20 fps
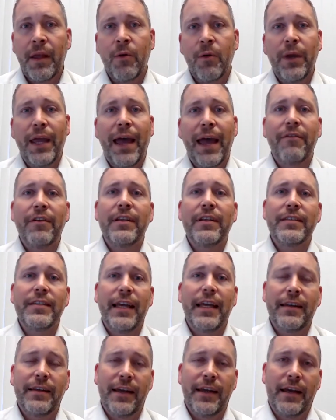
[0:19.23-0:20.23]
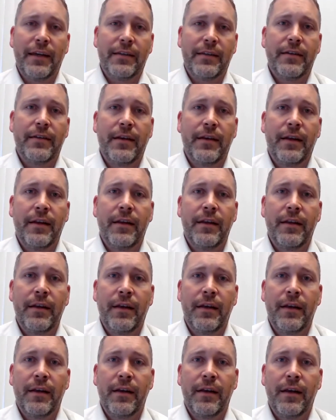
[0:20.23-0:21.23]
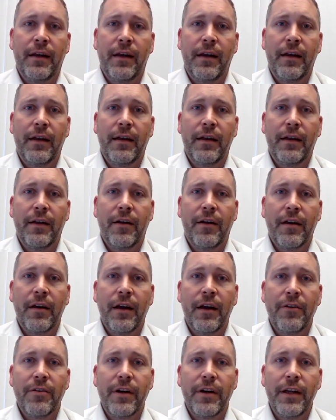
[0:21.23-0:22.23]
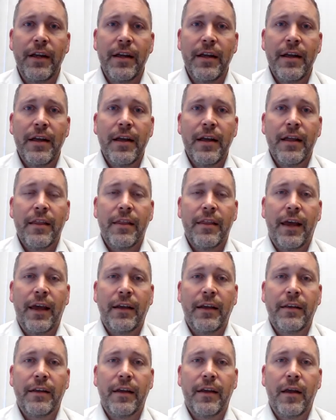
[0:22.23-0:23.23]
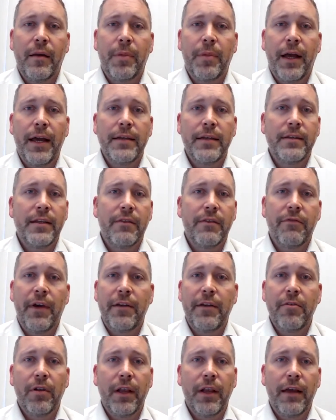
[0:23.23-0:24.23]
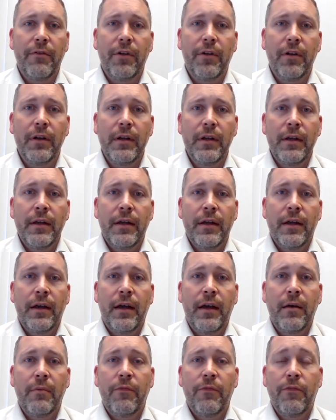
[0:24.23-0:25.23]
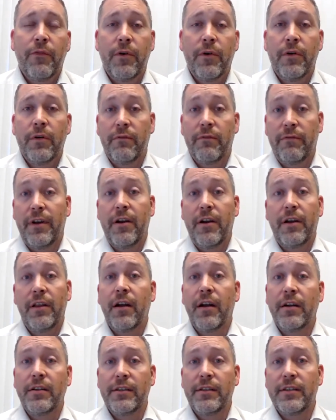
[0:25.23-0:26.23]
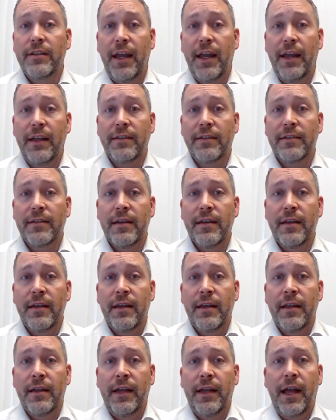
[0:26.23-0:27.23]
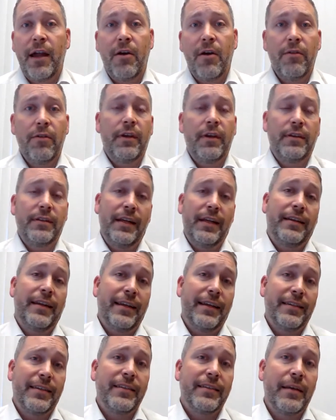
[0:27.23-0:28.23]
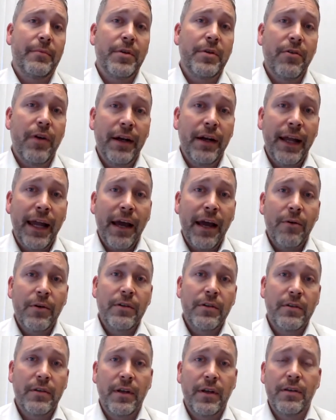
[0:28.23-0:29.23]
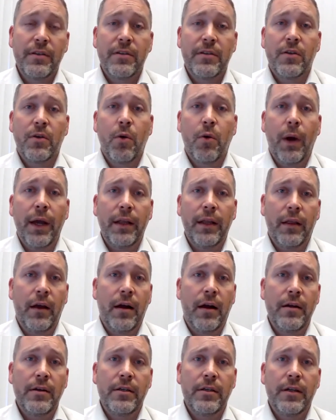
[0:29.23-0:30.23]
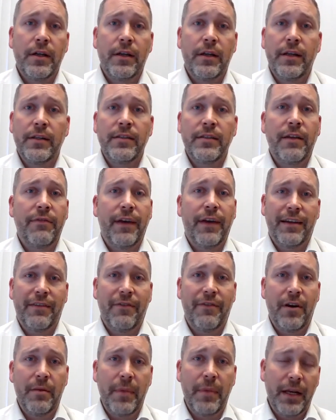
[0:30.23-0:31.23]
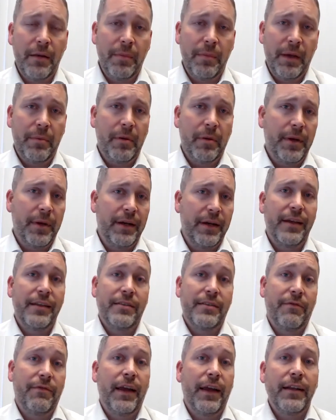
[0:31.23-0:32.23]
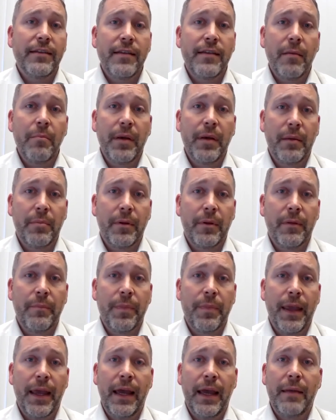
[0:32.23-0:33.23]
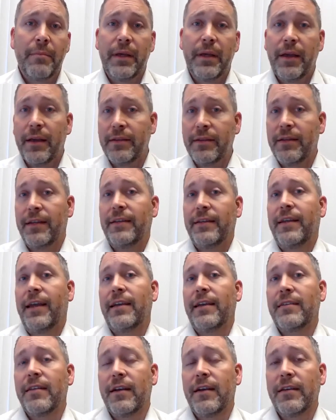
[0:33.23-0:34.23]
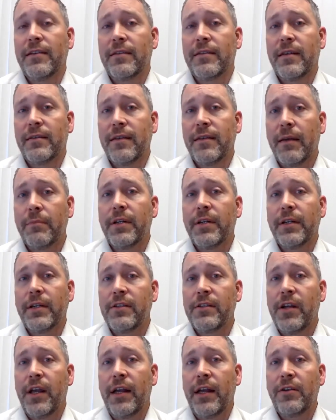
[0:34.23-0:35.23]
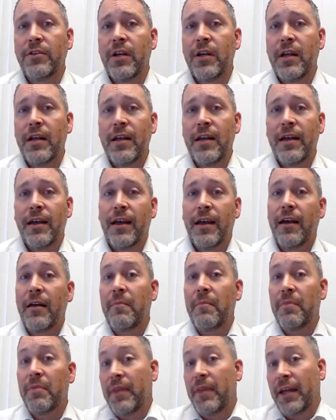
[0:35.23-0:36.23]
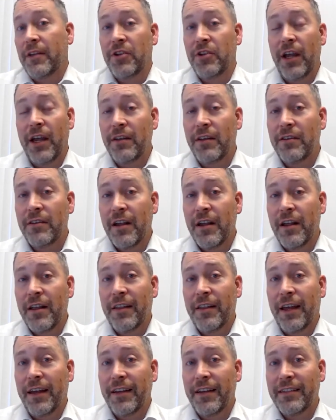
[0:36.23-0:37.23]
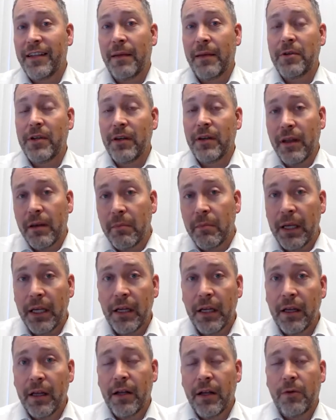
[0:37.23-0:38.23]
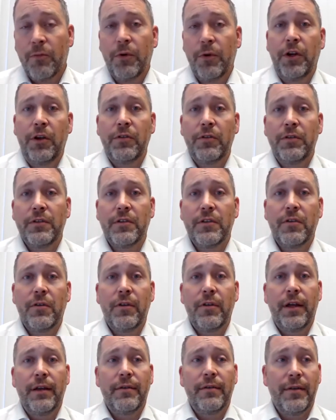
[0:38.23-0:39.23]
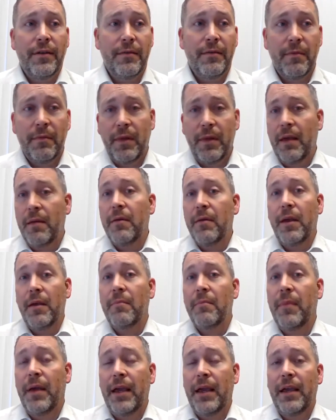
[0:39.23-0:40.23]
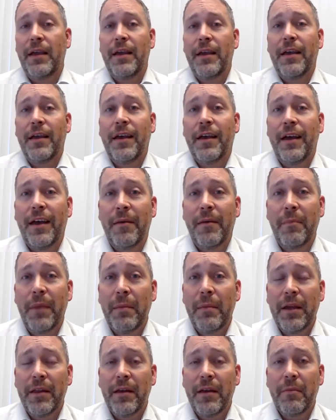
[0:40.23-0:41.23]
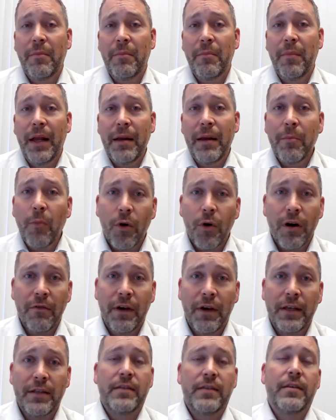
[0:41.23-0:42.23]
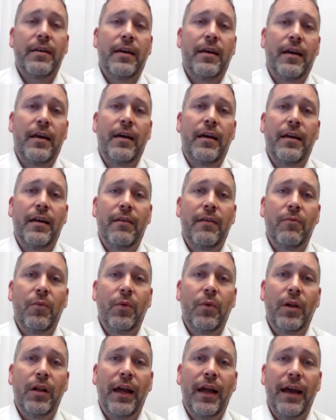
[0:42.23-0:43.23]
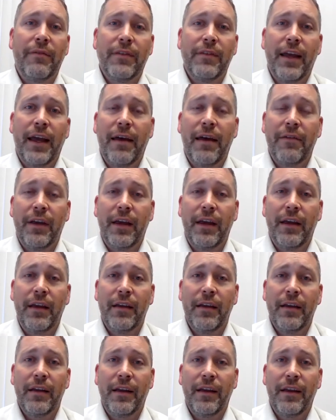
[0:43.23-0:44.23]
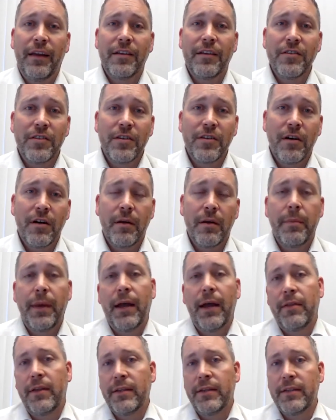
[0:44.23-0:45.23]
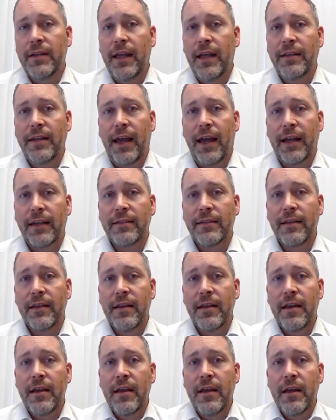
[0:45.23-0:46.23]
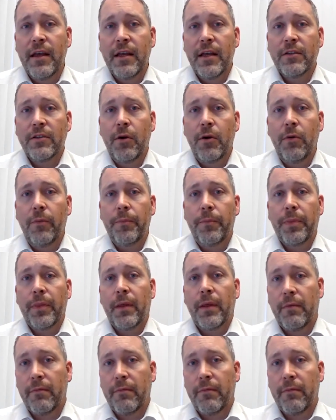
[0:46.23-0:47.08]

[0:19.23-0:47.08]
We have an estate tax in our country that applies at the federal level for very large estates. Now, the estate tax exemption right now is quite large. It doesn't affect very many people, but it does affect some people. And because that tax law is subject to change, that exemption can be reduced so that it may be that many more of us will have to have a concern about the estate tax. So